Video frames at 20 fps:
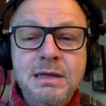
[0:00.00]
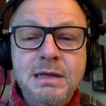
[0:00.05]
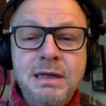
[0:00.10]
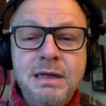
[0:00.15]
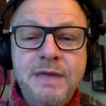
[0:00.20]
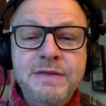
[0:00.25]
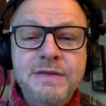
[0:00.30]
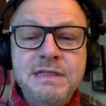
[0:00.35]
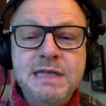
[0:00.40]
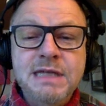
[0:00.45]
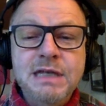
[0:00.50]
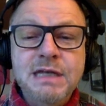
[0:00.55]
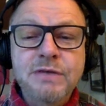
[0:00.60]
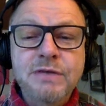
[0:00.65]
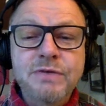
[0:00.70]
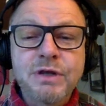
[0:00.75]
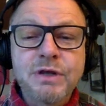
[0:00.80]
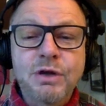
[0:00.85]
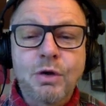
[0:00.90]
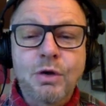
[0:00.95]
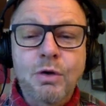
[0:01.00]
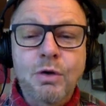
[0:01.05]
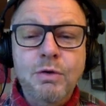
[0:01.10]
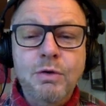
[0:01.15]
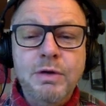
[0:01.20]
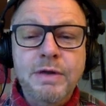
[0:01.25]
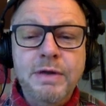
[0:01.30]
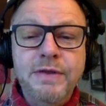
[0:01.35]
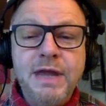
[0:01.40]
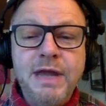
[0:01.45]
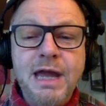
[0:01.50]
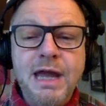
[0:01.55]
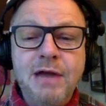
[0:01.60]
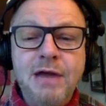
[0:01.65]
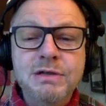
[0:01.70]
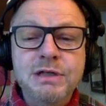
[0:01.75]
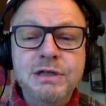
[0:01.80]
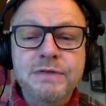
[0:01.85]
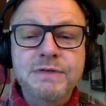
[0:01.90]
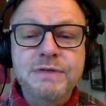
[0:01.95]
in the state of New York, in the
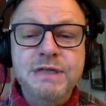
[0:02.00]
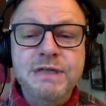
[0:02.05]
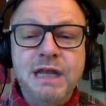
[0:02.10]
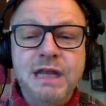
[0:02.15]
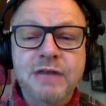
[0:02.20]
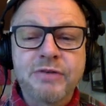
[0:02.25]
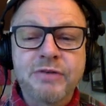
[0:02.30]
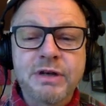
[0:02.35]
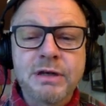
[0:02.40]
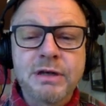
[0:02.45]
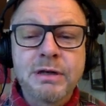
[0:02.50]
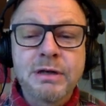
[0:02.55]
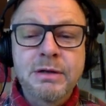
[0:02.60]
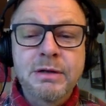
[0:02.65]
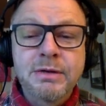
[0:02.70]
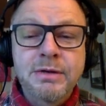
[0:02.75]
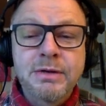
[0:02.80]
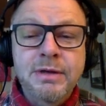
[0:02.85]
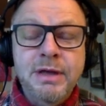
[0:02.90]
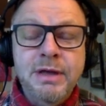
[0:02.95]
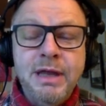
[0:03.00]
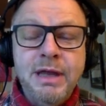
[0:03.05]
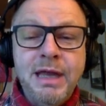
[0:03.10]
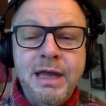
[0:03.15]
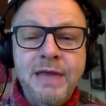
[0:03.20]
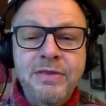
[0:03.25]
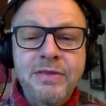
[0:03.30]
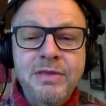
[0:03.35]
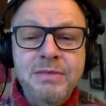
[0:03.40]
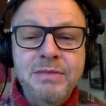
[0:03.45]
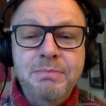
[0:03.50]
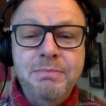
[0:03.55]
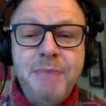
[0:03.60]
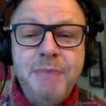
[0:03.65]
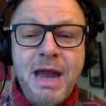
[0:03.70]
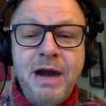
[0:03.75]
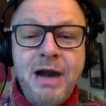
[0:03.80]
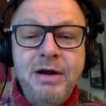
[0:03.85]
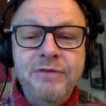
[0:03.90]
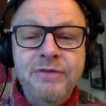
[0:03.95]
county of Sullivan, in
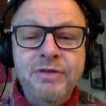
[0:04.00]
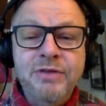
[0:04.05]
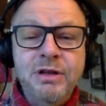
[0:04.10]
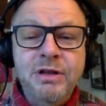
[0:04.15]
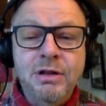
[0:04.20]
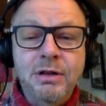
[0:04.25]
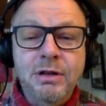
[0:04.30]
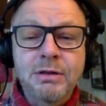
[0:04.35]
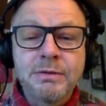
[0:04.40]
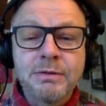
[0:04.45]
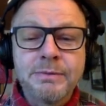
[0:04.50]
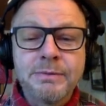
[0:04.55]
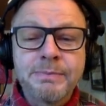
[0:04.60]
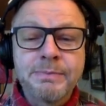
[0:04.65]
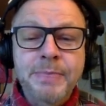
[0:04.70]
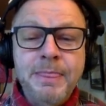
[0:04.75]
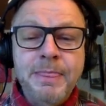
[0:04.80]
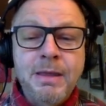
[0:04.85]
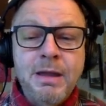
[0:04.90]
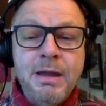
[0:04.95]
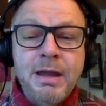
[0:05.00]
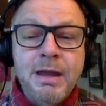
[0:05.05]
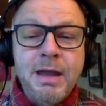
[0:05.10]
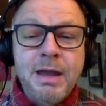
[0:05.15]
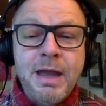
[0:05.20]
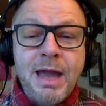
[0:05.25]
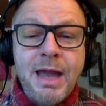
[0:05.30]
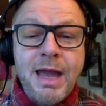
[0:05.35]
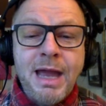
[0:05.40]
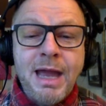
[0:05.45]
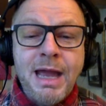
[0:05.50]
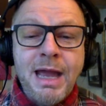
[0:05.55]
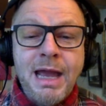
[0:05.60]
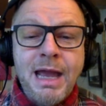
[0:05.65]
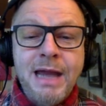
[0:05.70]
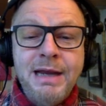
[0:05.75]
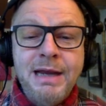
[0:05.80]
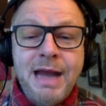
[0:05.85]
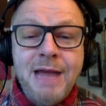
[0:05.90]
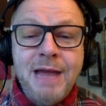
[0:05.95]
Barryville,
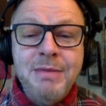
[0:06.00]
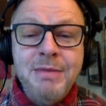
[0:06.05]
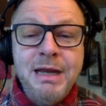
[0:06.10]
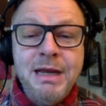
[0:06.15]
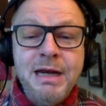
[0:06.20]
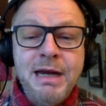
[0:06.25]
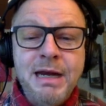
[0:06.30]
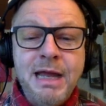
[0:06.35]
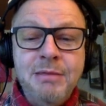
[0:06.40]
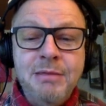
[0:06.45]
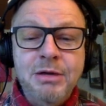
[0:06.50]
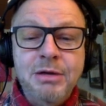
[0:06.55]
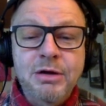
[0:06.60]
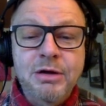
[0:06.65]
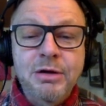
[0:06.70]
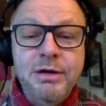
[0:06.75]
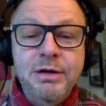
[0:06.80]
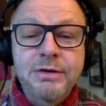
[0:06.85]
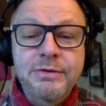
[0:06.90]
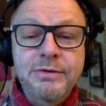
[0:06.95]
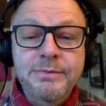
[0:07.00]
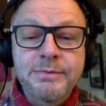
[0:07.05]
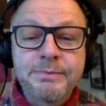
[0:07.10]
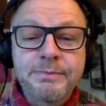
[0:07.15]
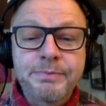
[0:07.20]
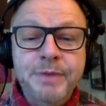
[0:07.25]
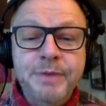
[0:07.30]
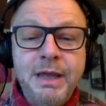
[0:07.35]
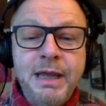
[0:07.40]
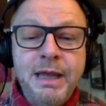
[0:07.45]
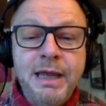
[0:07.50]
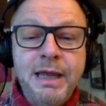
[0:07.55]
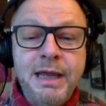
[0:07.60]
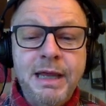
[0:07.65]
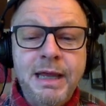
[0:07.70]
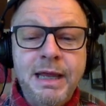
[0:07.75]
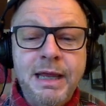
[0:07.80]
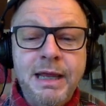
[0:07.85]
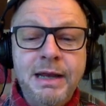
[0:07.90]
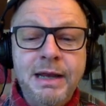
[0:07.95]
and I'm in a neighborhood,
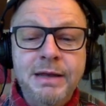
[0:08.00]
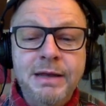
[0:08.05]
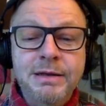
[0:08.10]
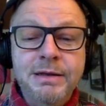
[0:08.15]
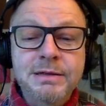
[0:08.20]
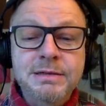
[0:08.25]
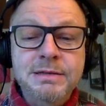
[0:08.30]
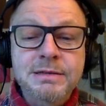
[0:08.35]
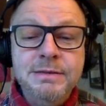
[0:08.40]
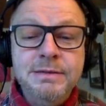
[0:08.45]
and,